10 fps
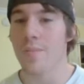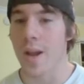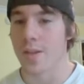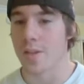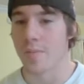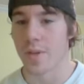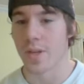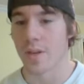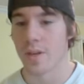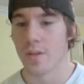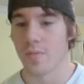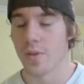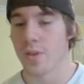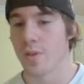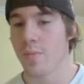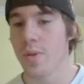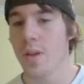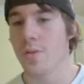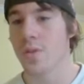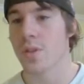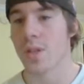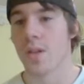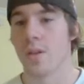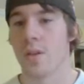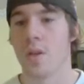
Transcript: matchup here, which could be interesting.